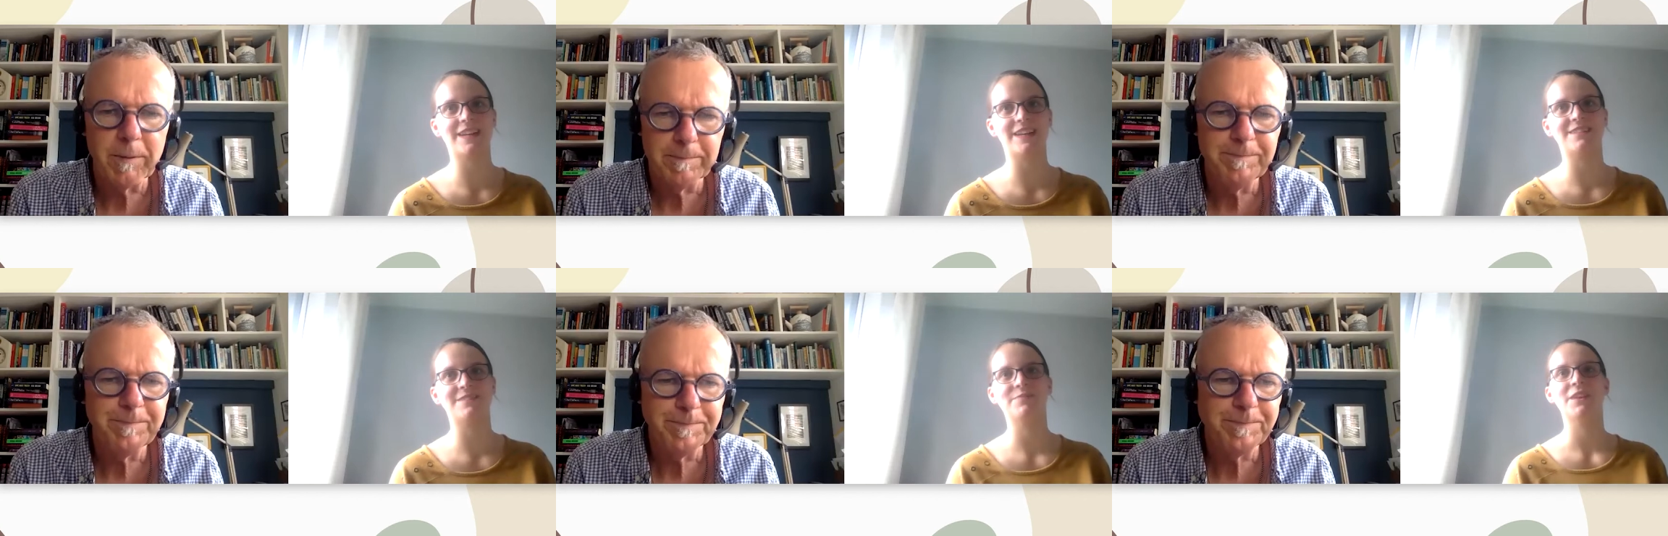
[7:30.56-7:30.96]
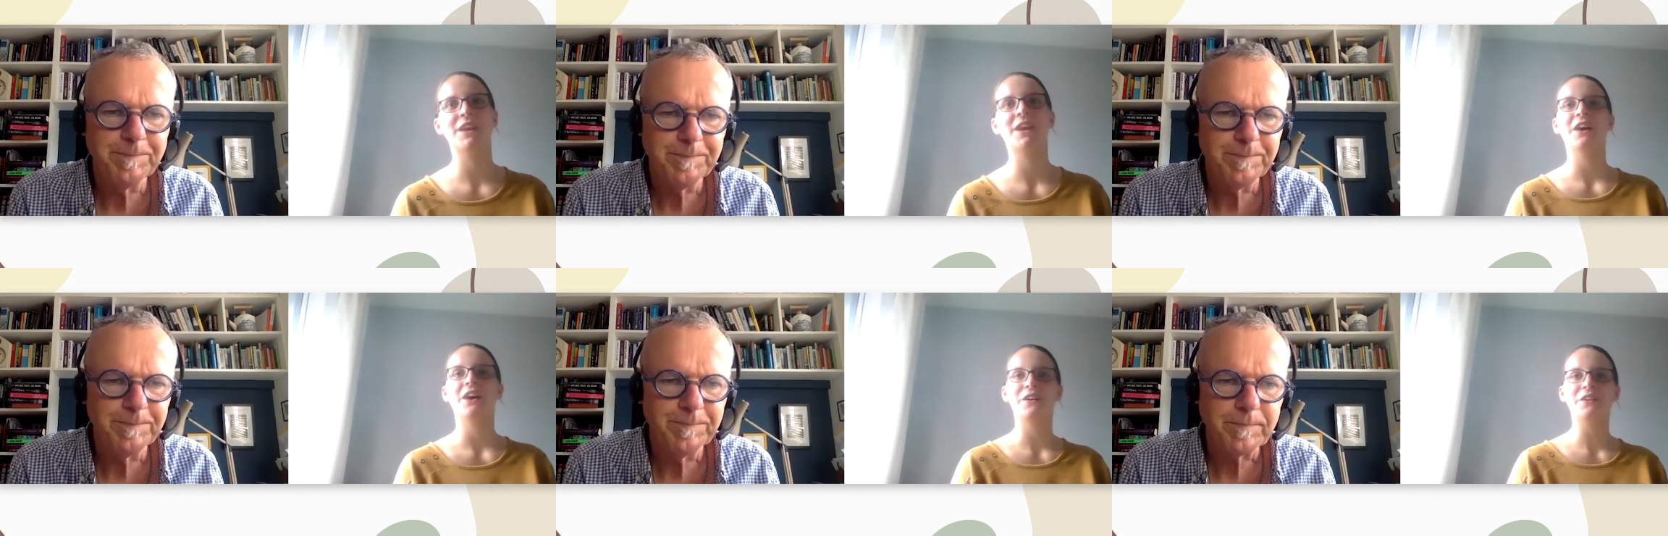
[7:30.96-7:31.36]
Speaker 1: yeah
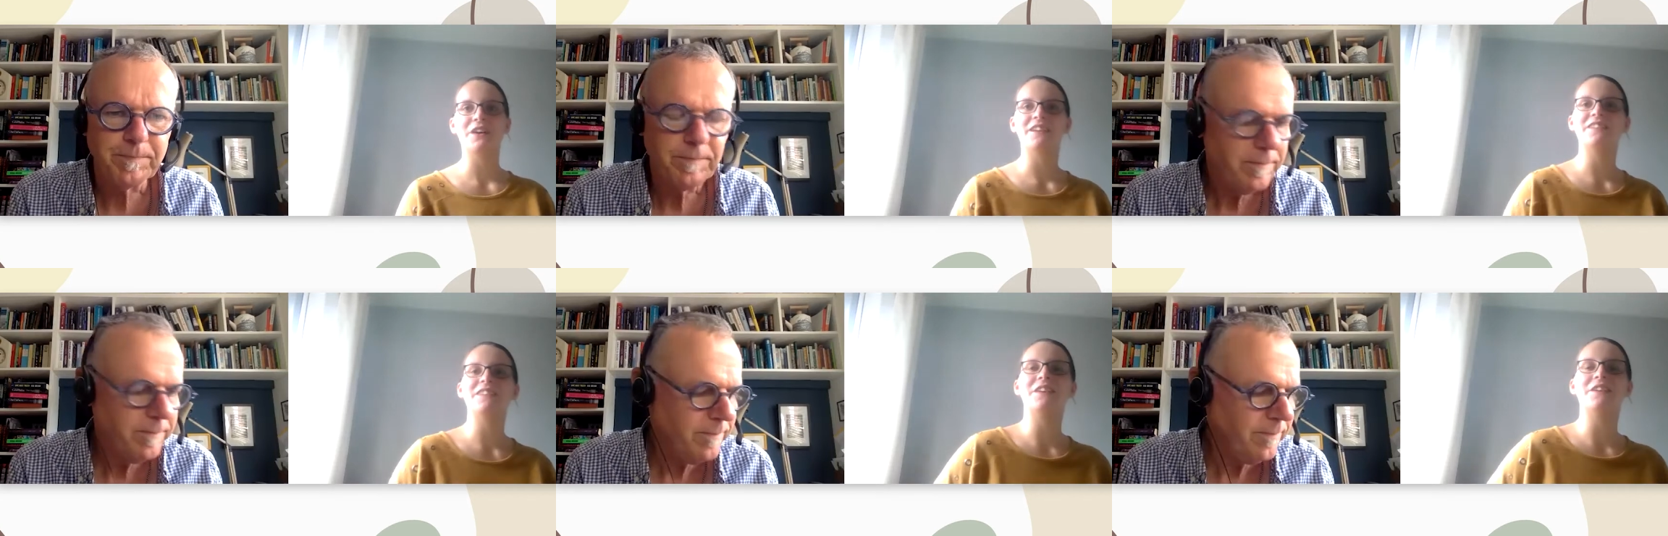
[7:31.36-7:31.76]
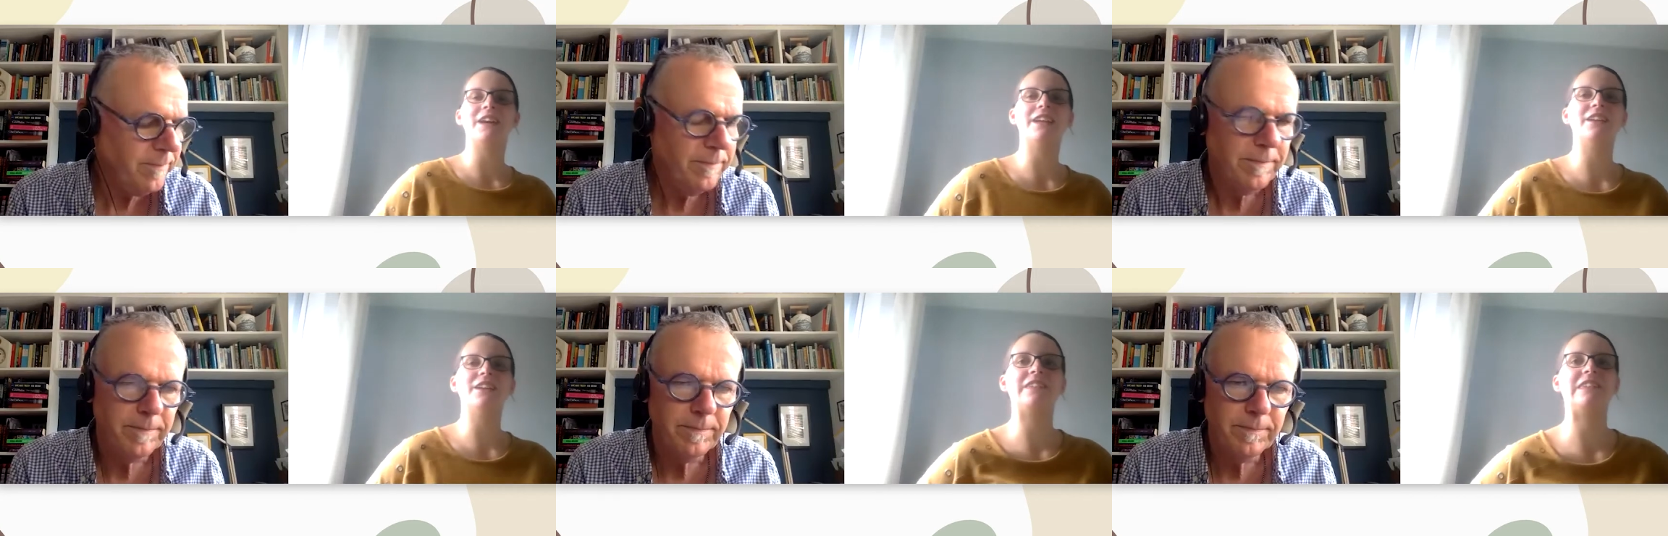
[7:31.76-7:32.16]
okay so
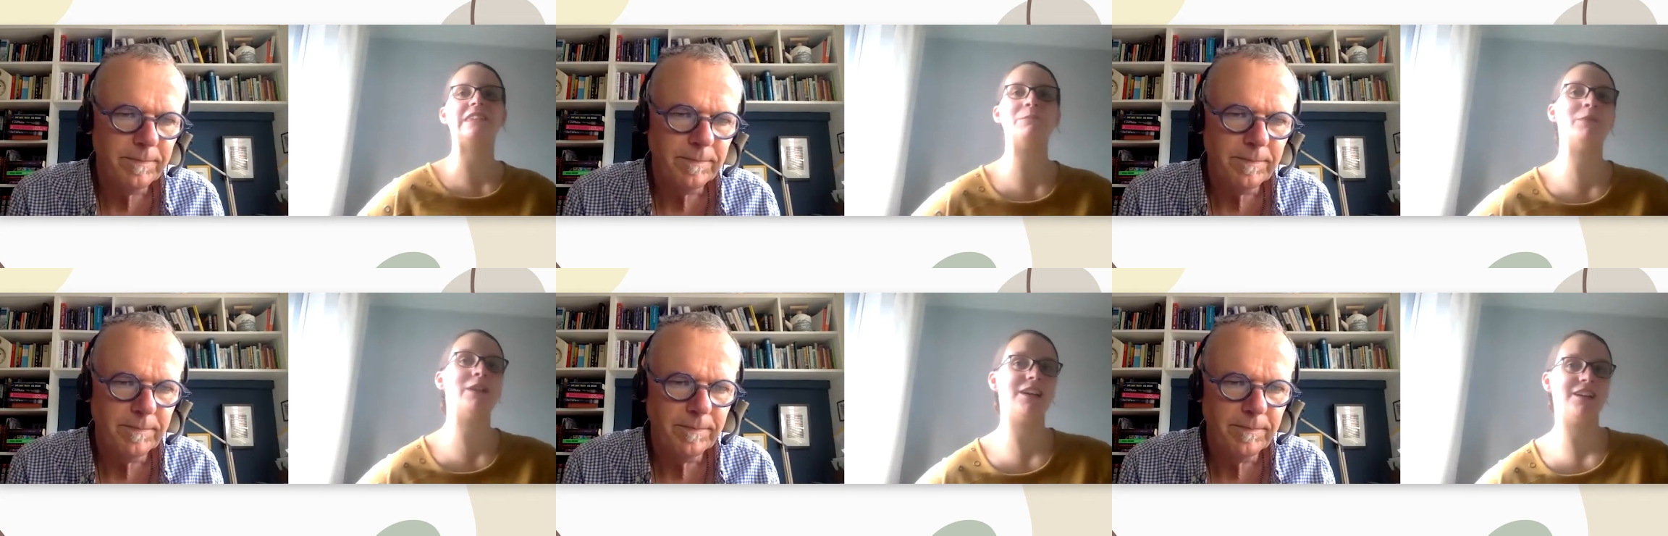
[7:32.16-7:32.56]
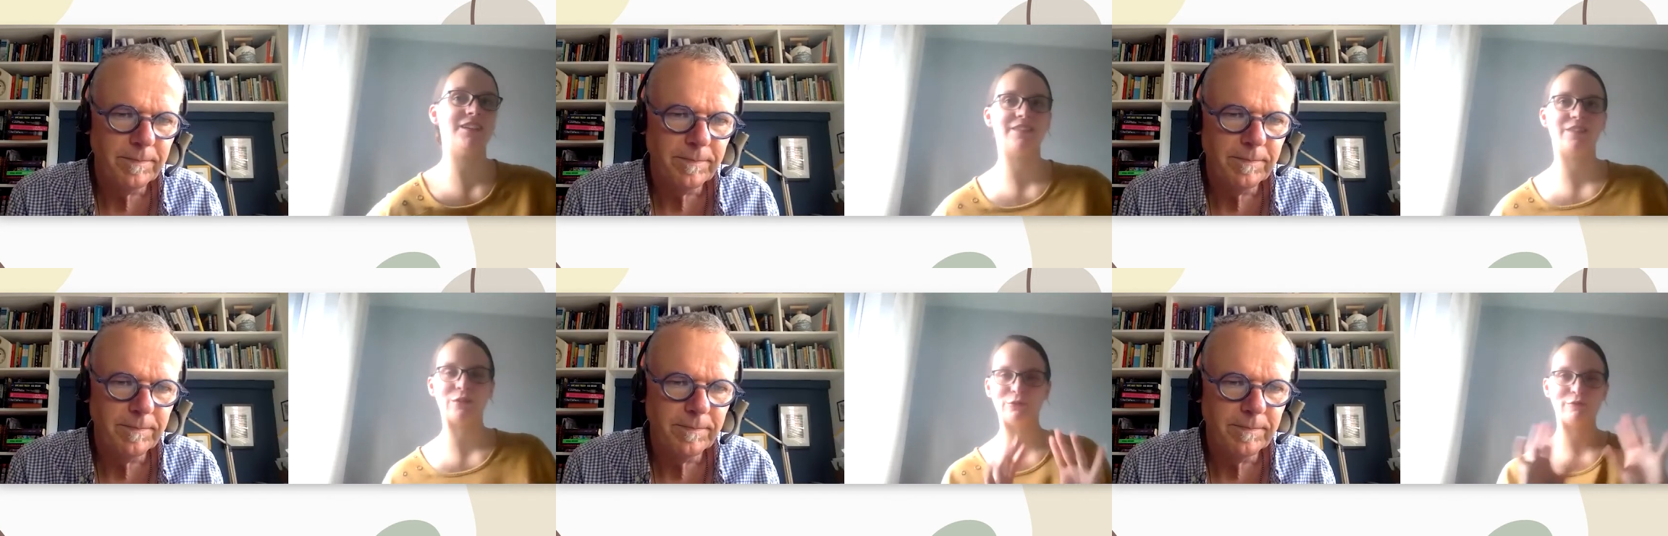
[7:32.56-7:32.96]
in a
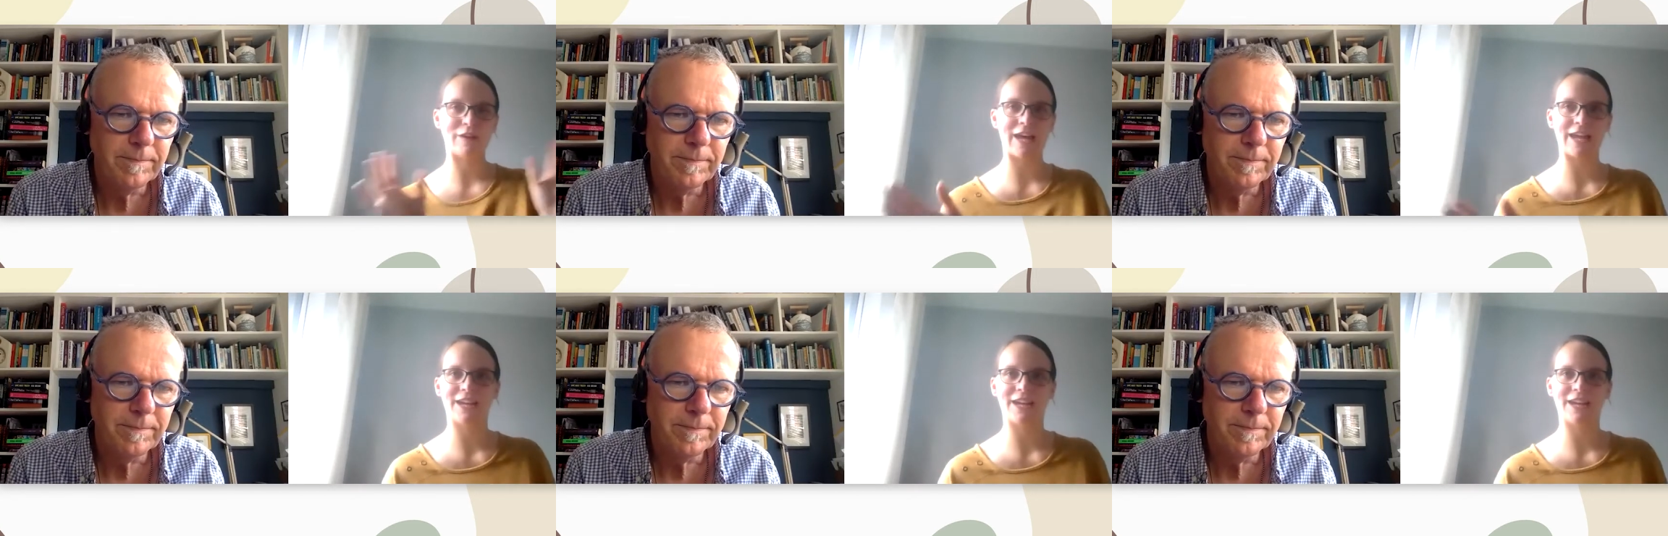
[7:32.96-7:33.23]
similar sort of